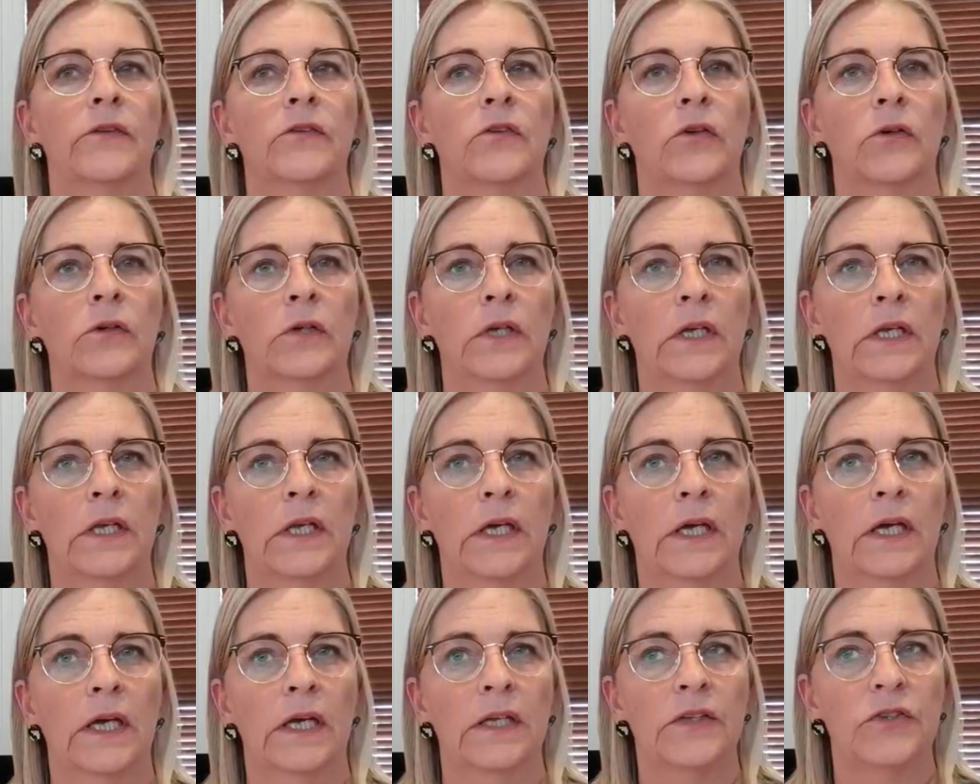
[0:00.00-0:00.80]
that
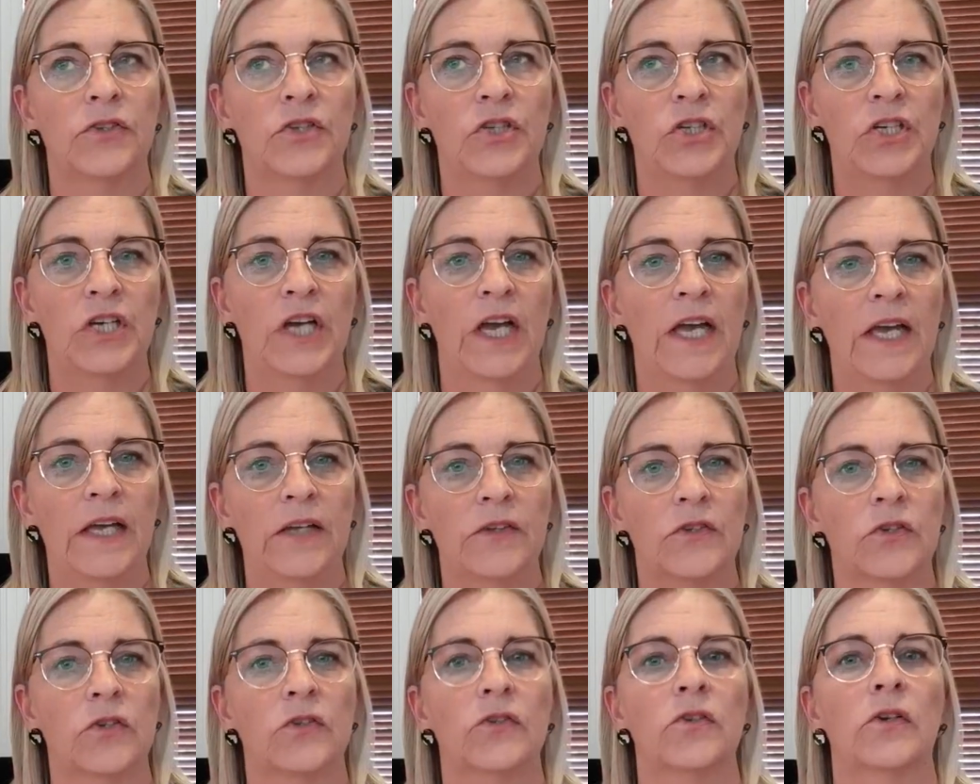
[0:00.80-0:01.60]
you can
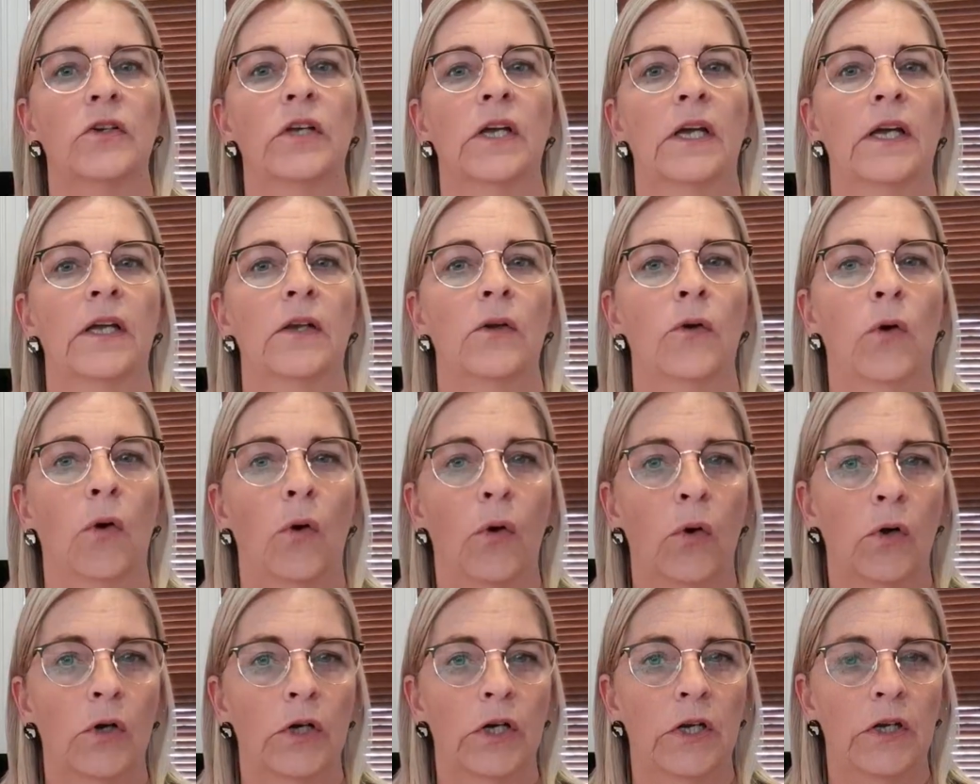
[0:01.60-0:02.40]
change it, so you can
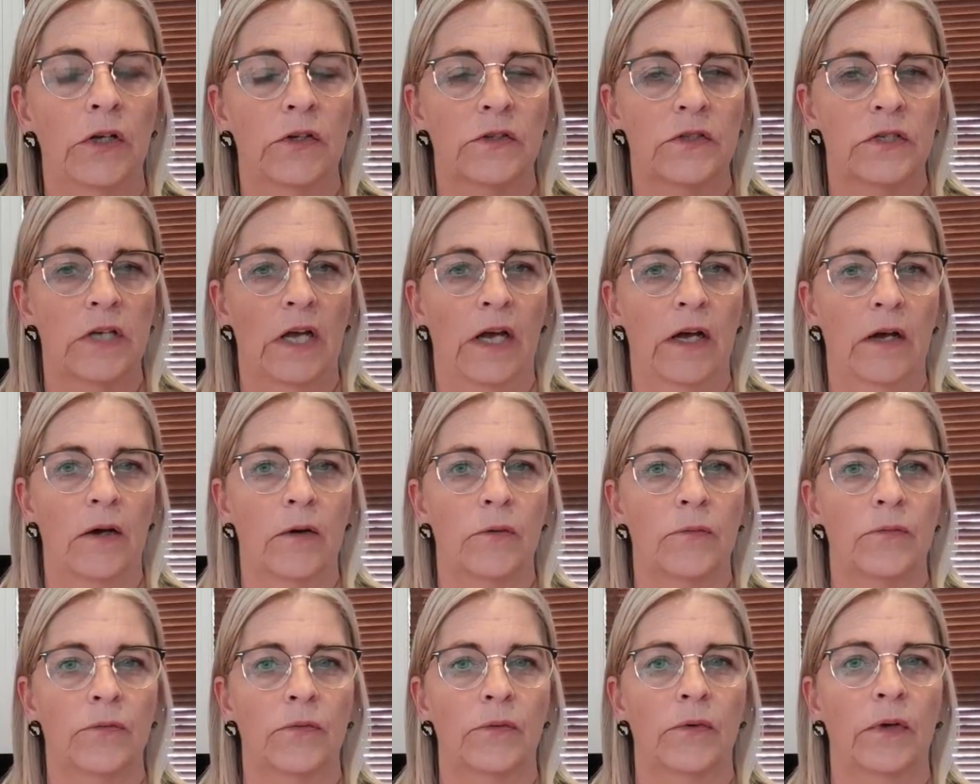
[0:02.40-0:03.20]
honor
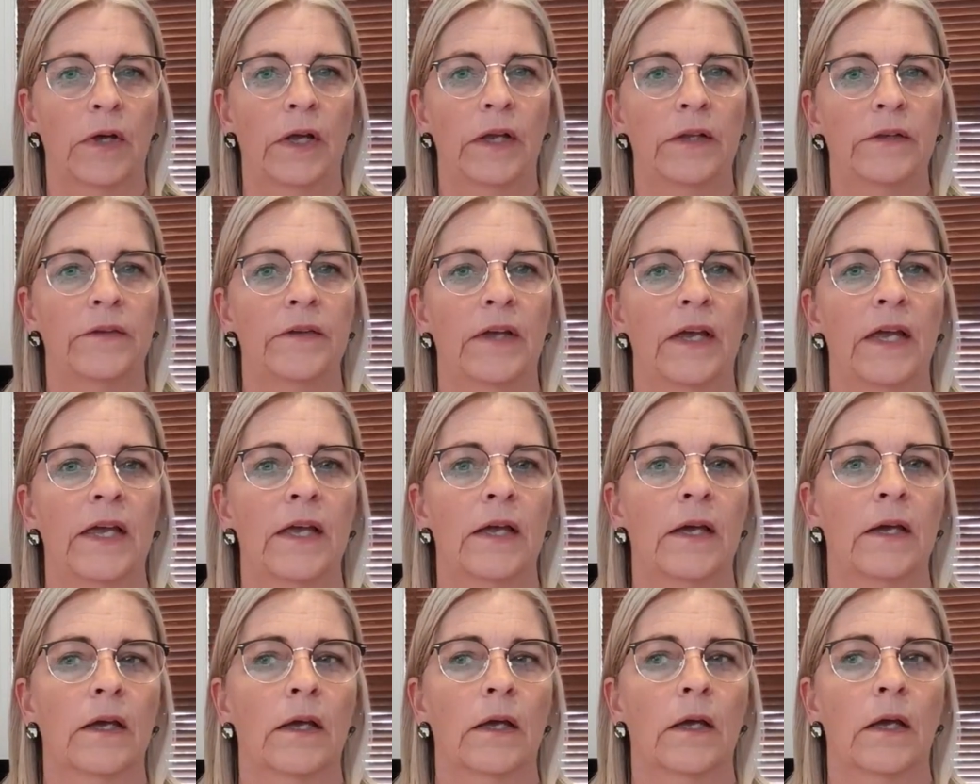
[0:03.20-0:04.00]
yourself and
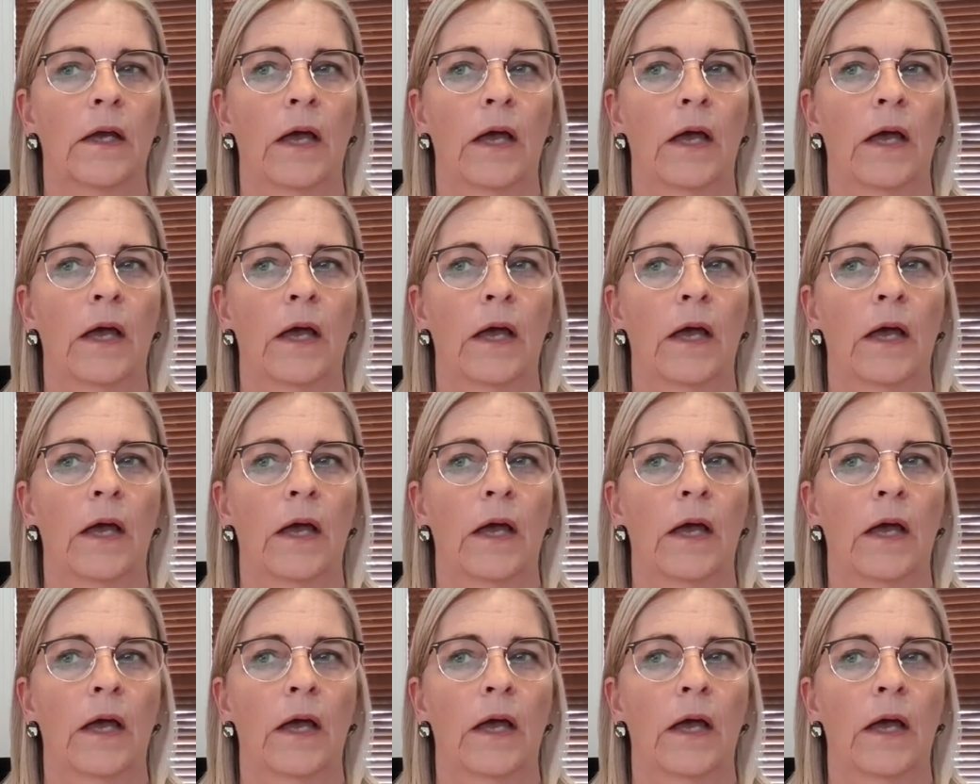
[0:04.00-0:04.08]
take